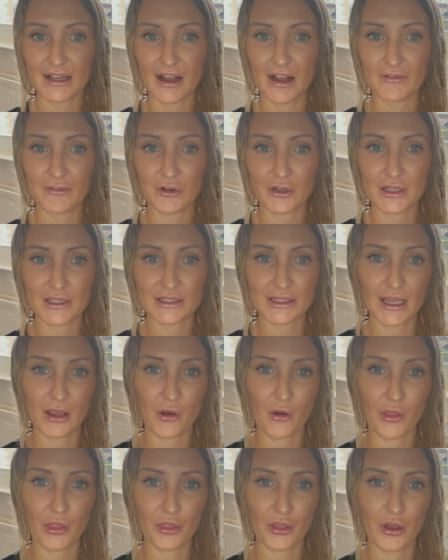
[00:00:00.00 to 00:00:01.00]
I've got it set
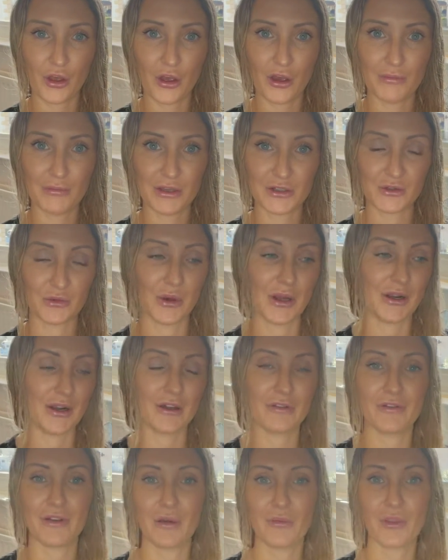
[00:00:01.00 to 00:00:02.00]
on the middle one. I
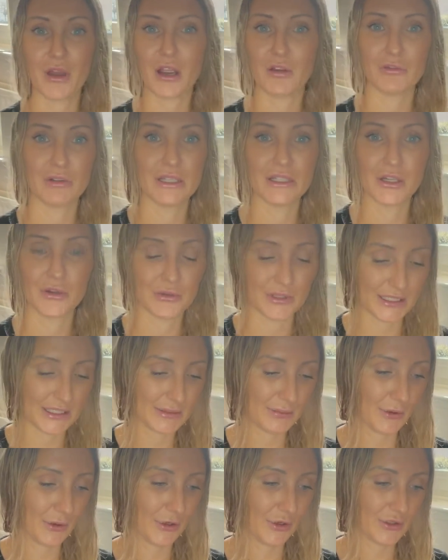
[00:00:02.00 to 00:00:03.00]
found that I really don't need to
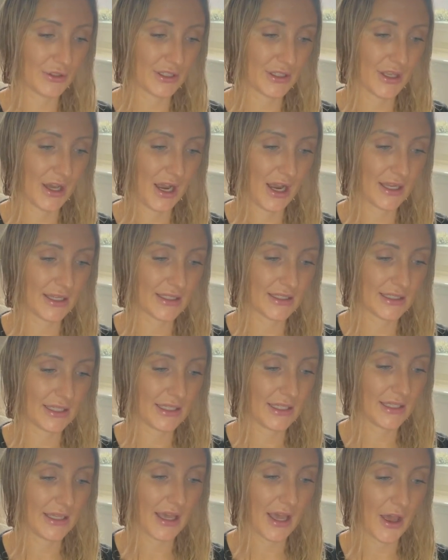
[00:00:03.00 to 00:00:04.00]
put it onto the highest
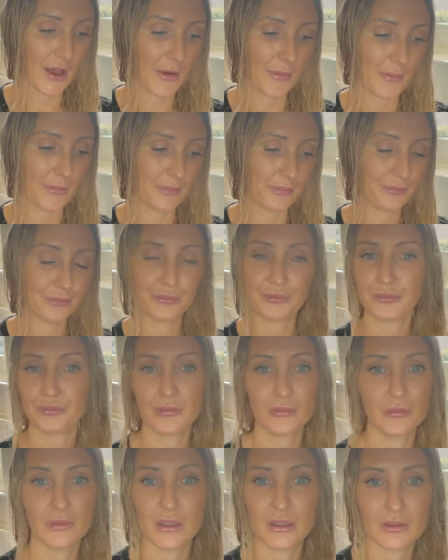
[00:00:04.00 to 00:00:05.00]
heat.
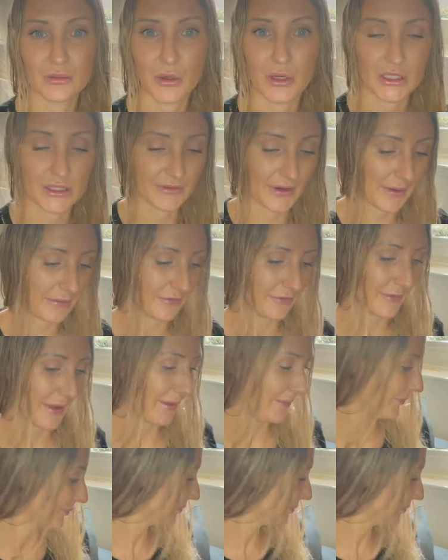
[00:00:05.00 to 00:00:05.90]
This works fine for me.